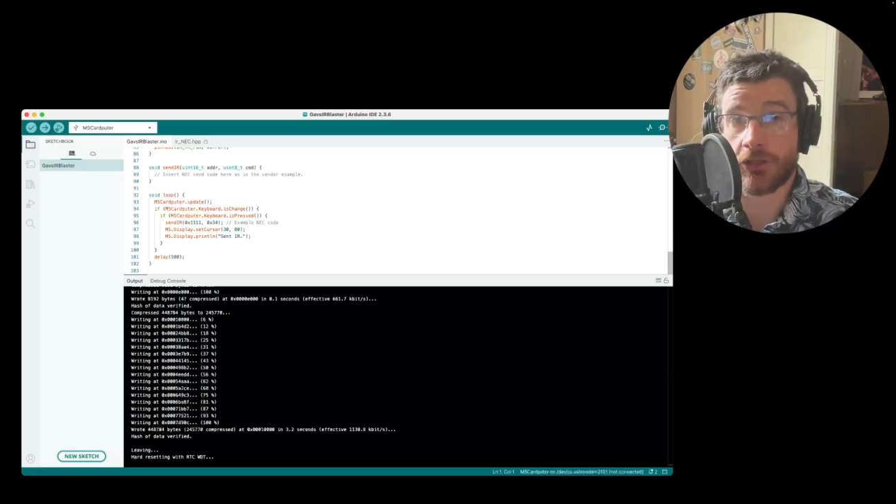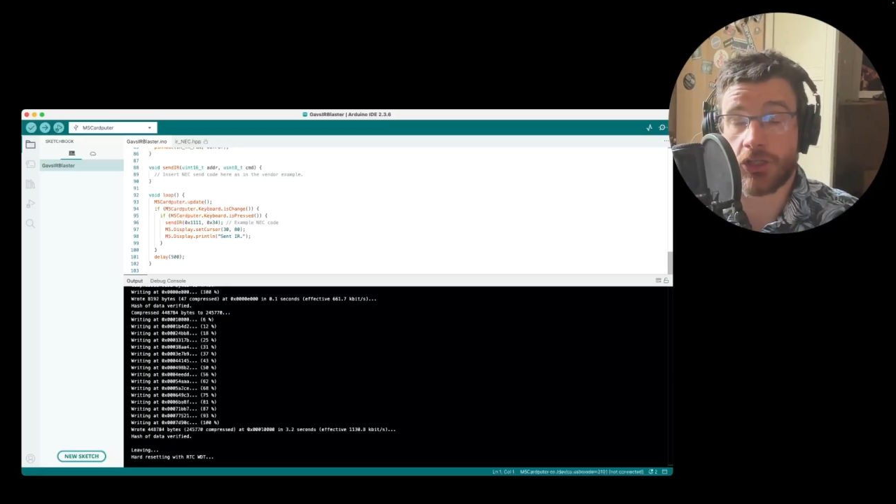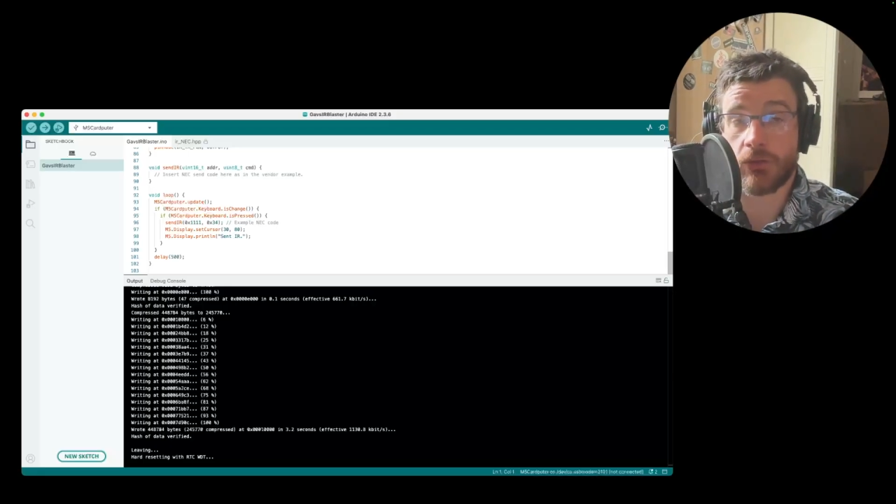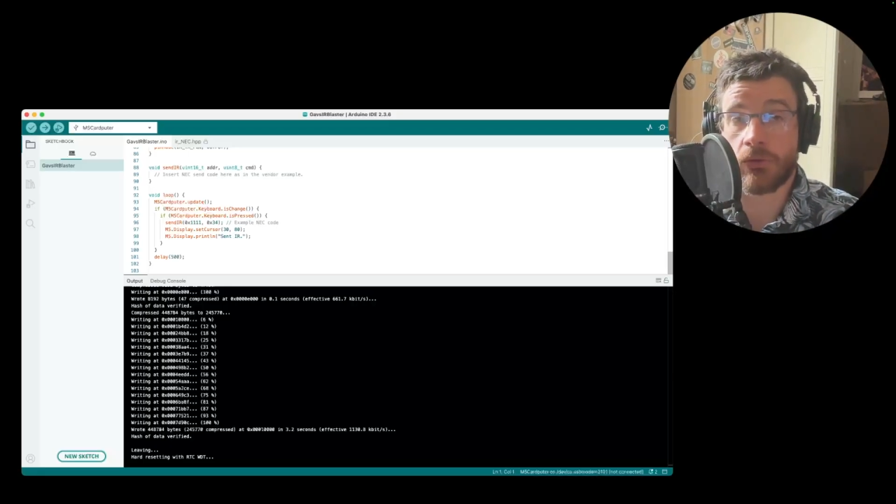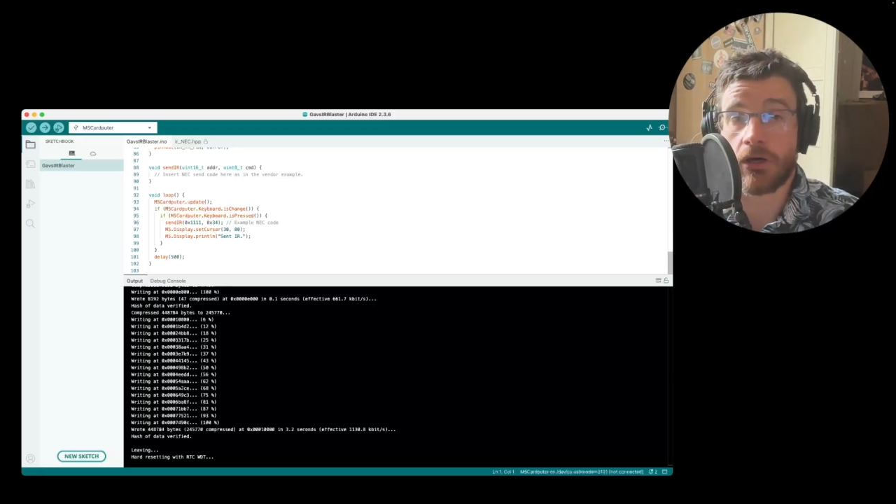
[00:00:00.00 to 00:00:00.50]

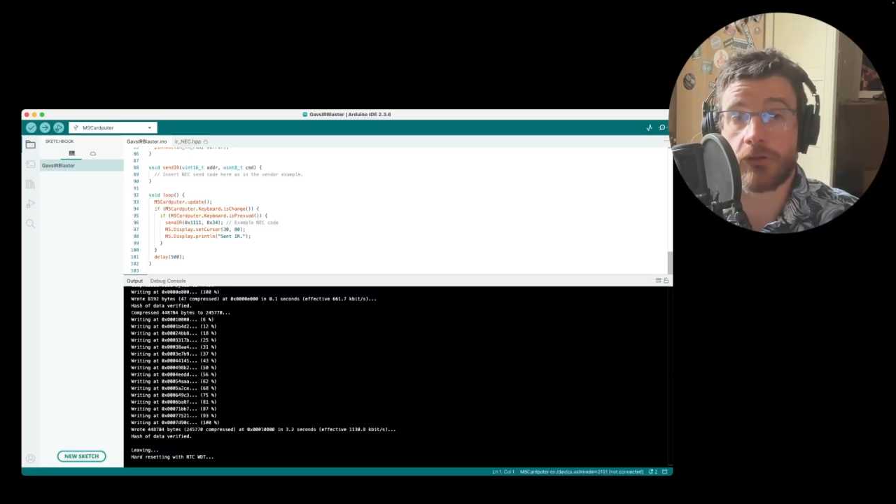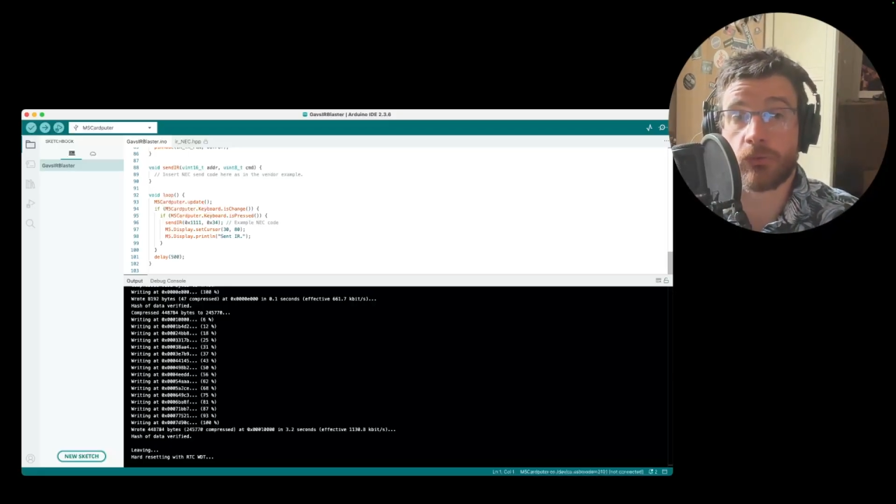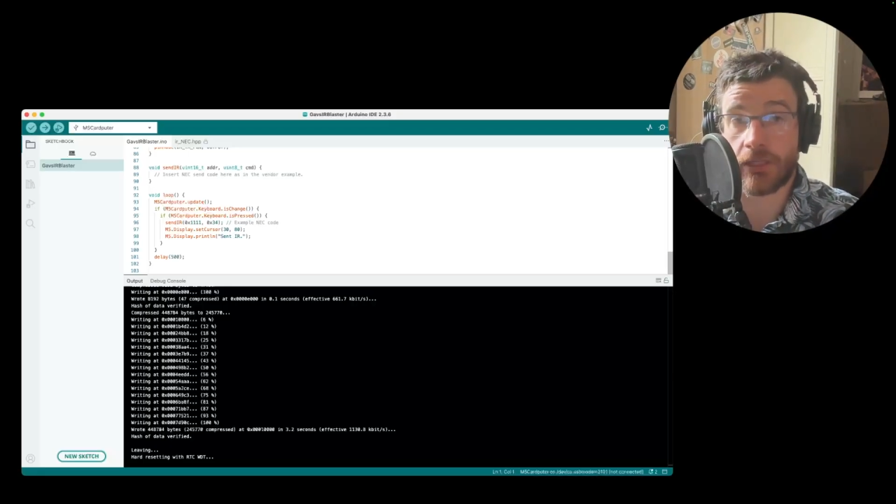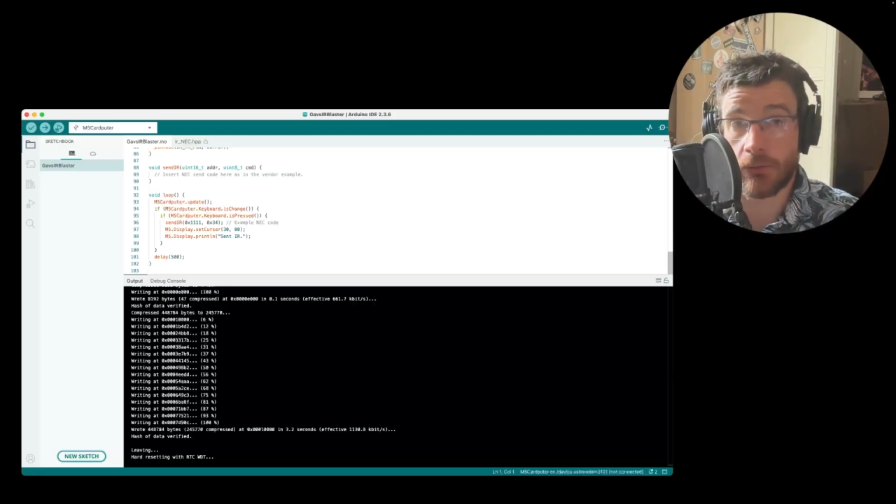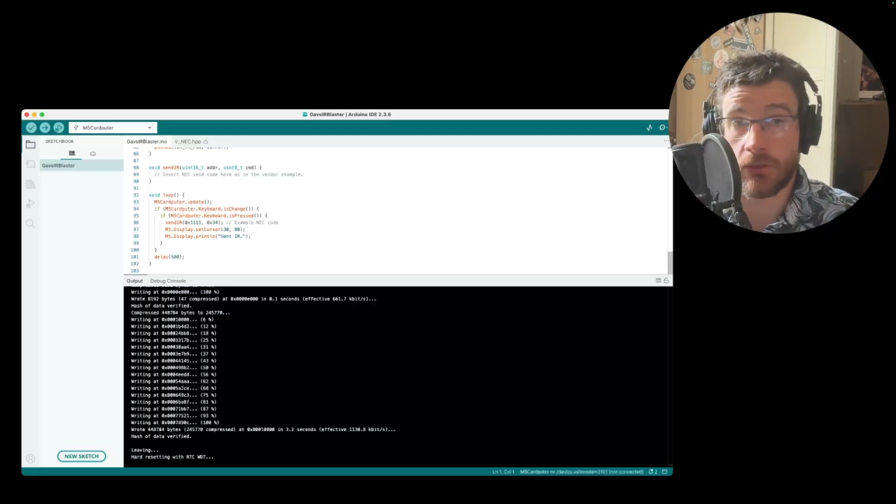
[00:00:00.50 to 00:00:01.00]
knew,
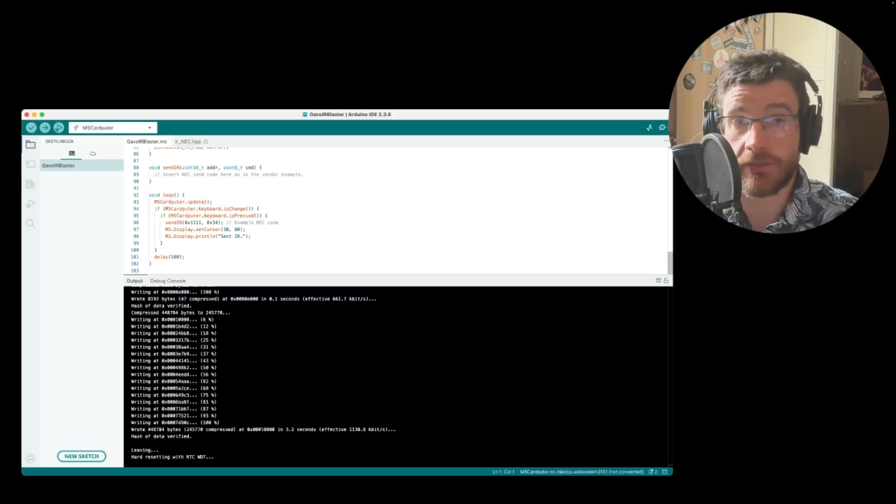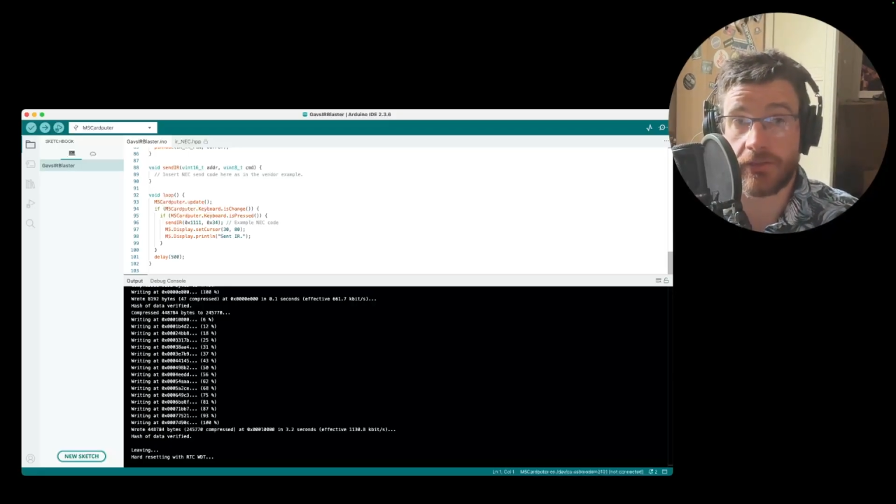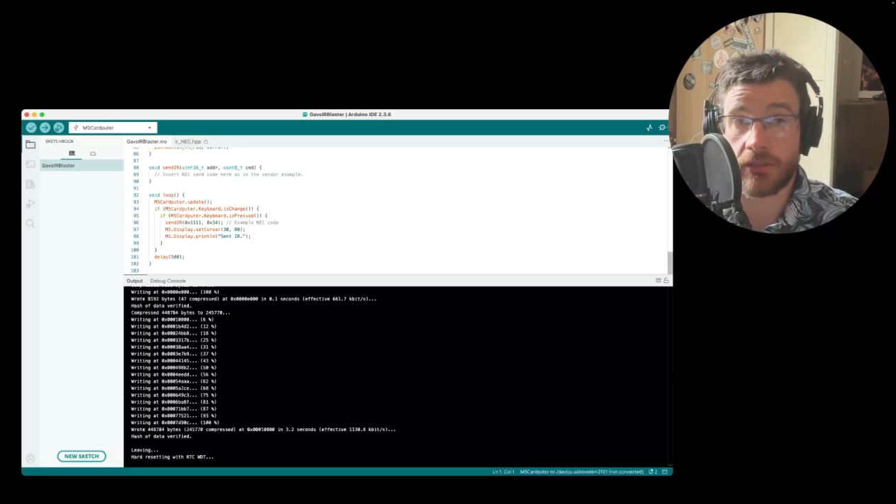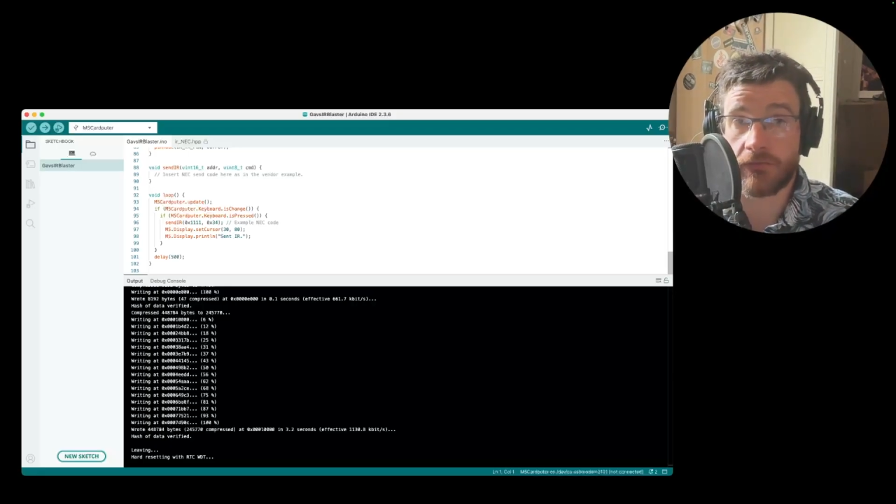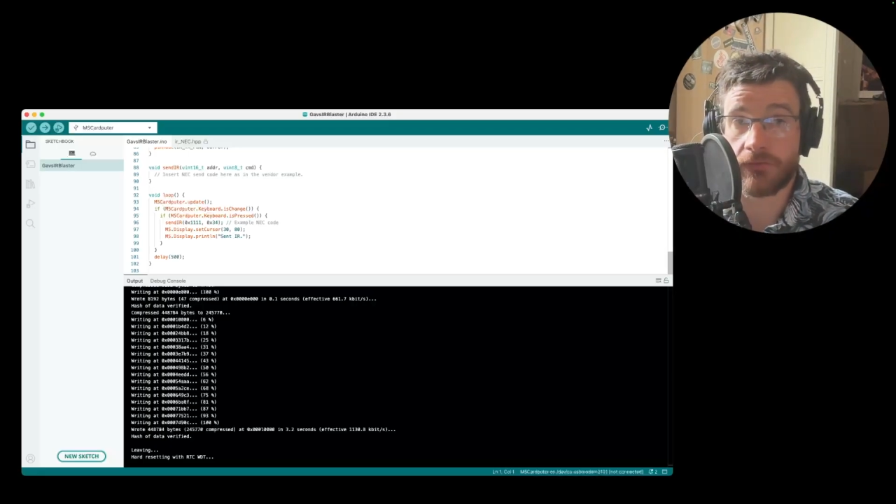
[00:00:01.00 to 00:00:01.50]
Arduino
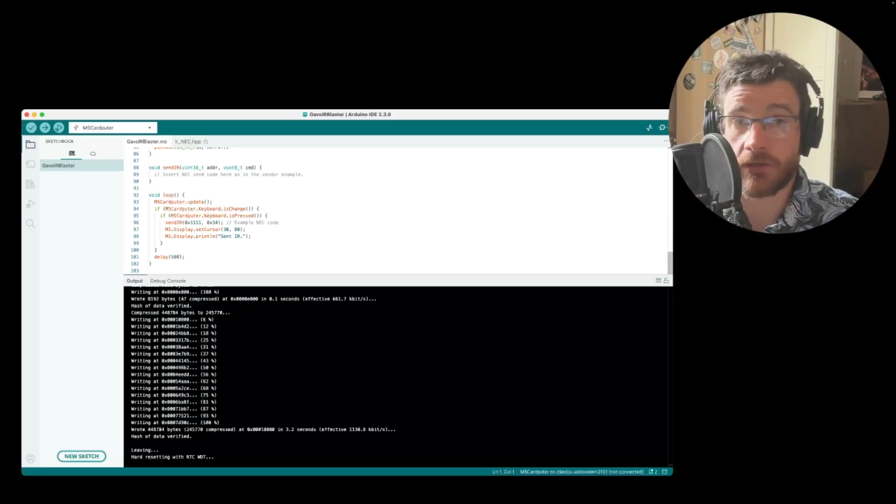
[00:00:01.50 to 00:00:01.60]
IDE.